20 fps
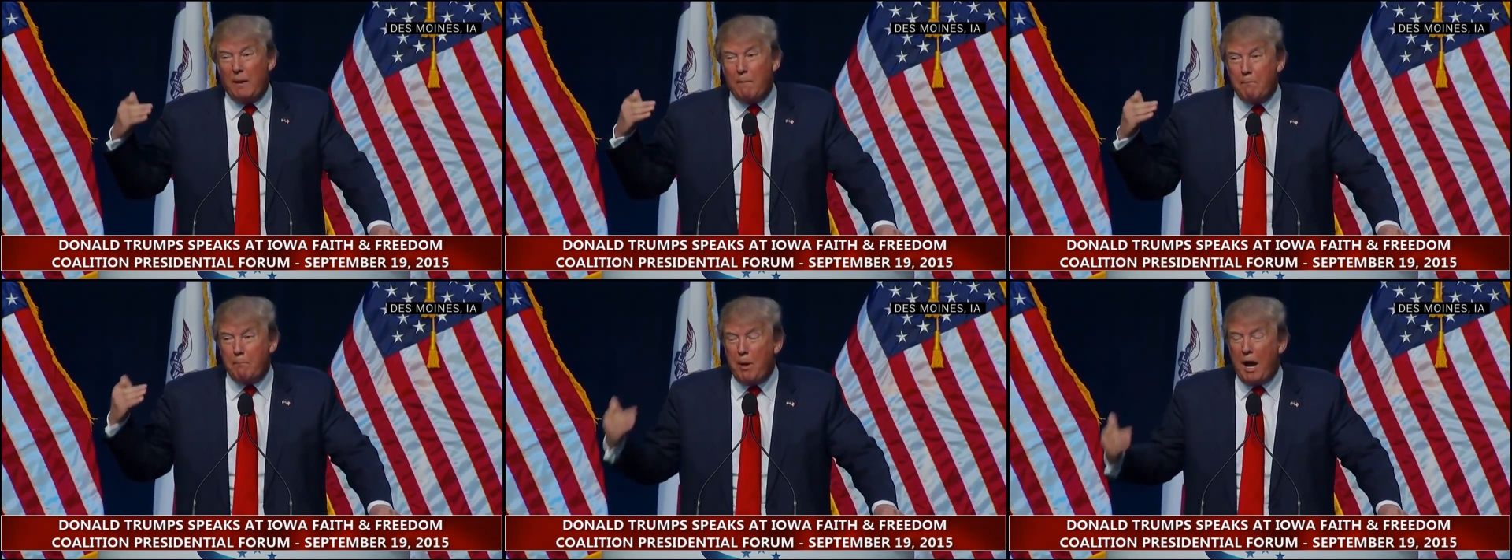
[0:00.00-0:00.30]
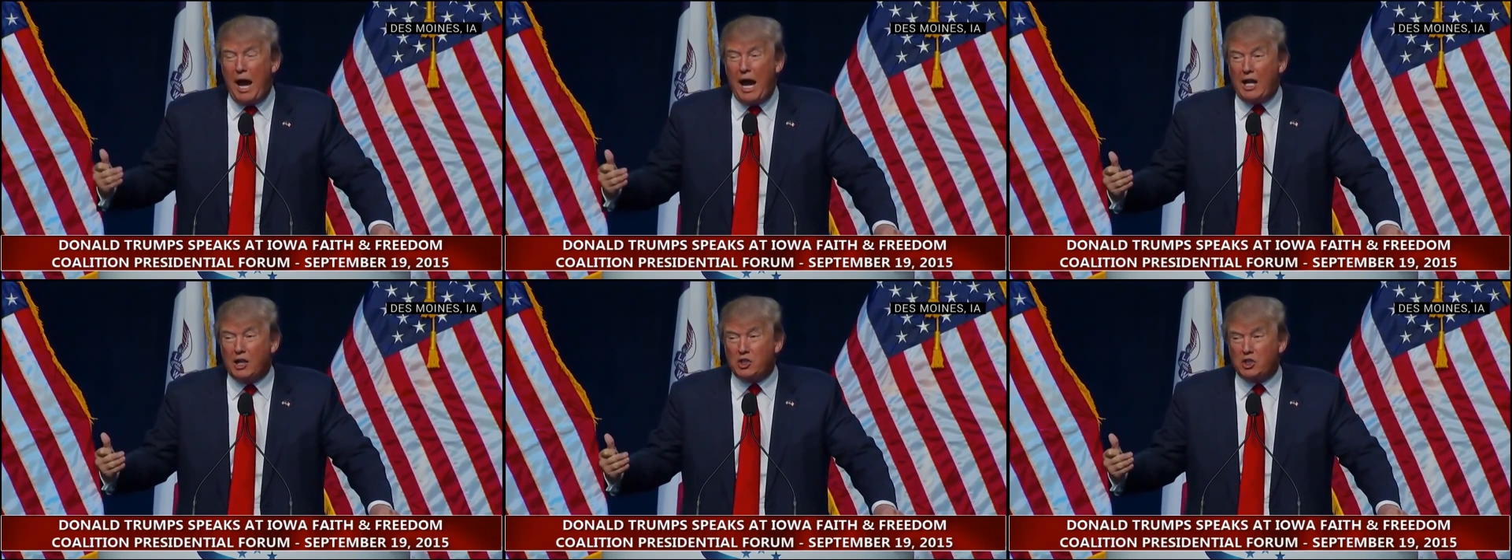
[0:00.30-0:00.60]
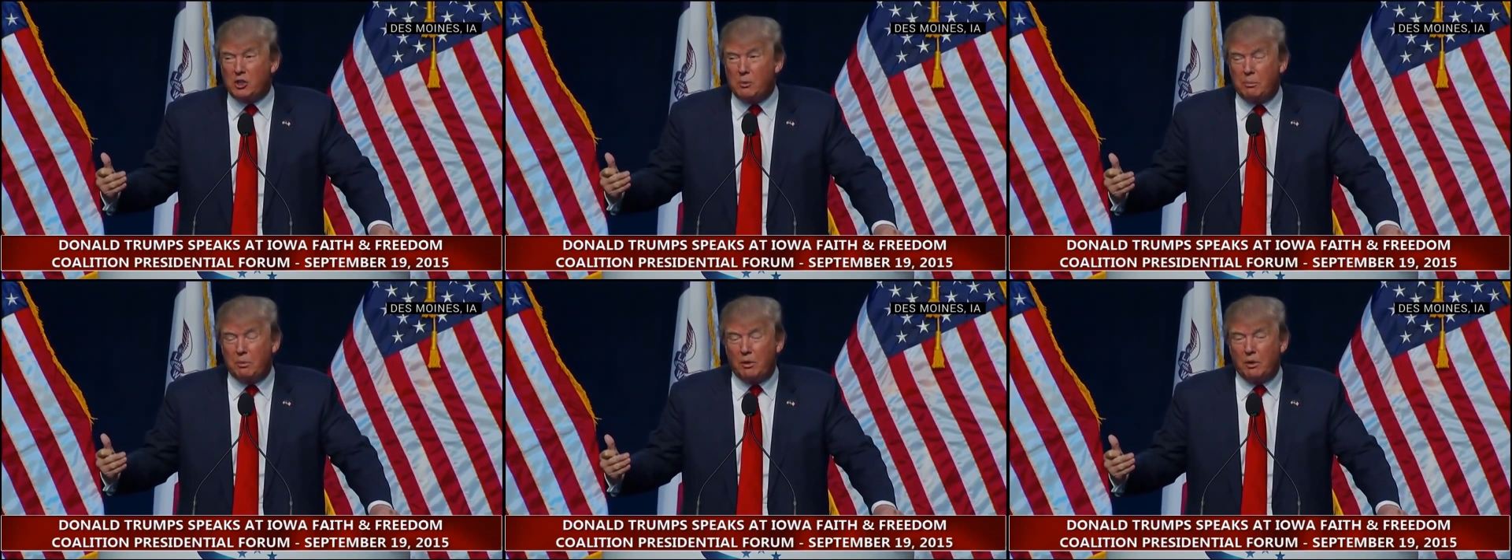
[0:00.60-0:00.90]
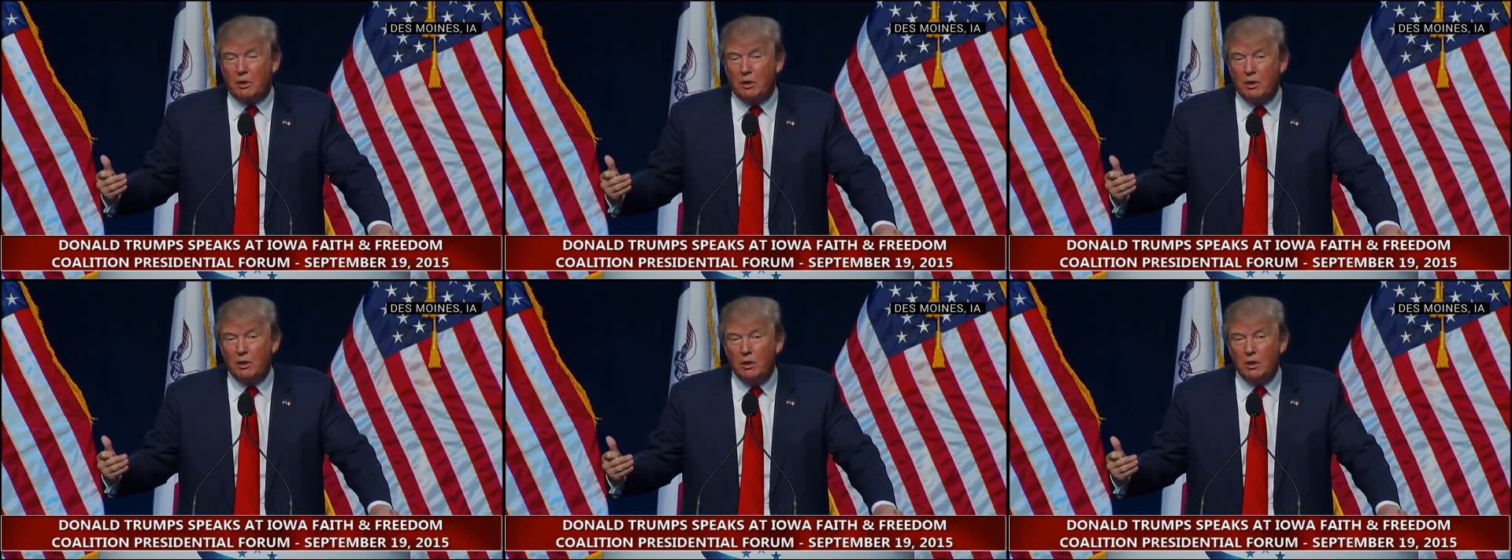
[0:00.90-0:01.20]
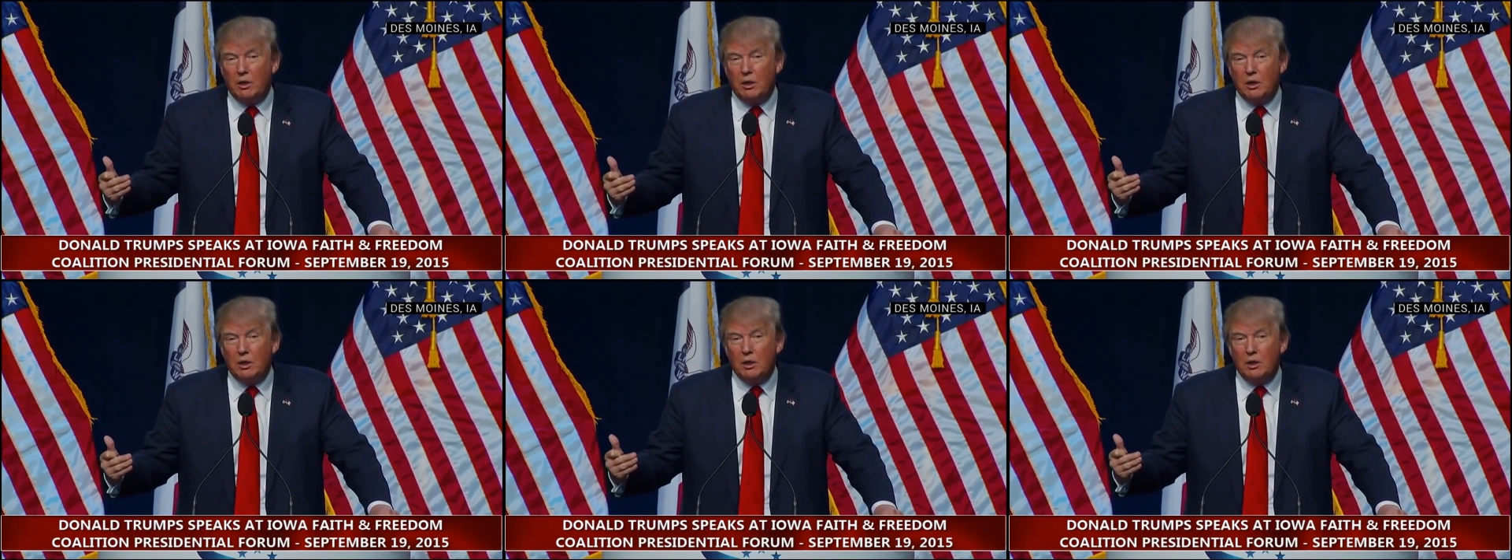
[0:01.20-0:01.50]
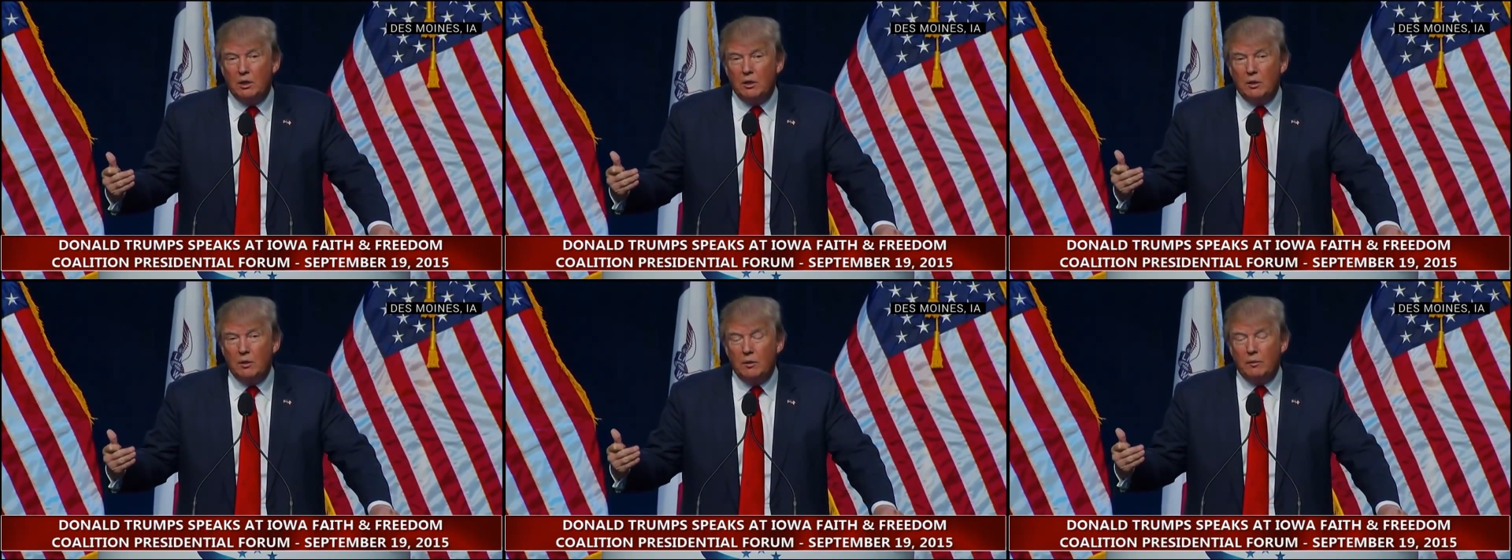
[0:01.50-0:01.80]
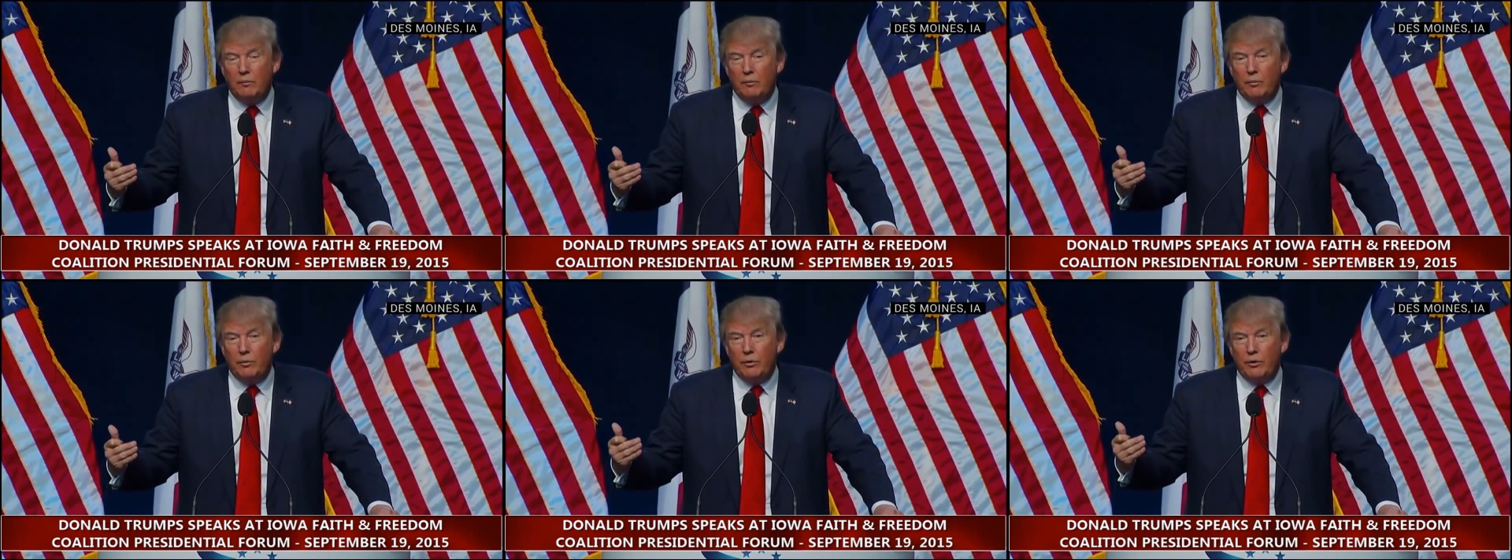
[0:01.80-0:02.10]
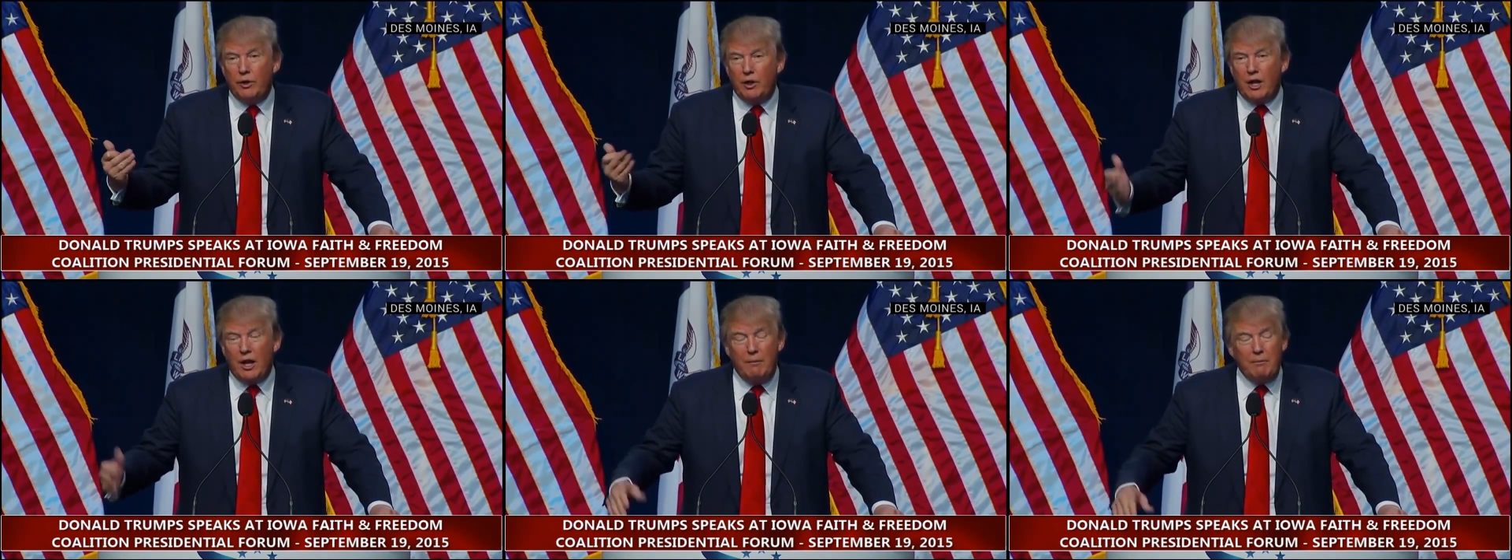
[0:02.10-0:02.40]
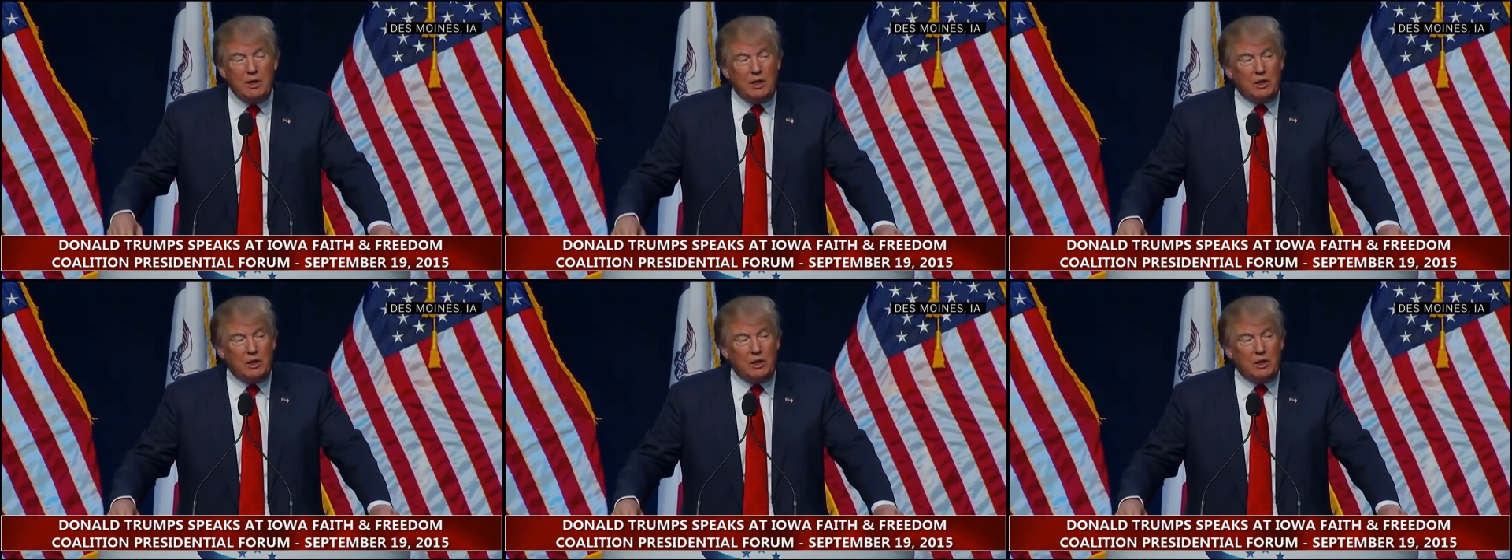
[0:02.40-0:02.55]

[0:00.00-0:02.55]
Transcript: impossible to come